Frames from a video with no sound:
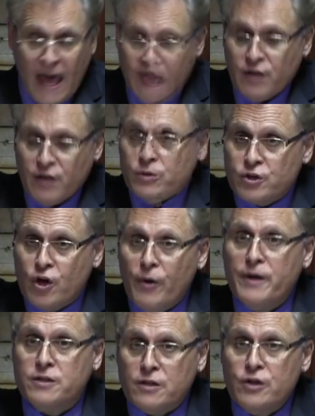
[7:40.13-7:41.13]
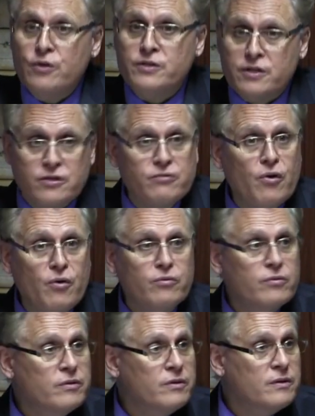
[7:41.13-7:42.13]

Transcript: and was going to lose his throne.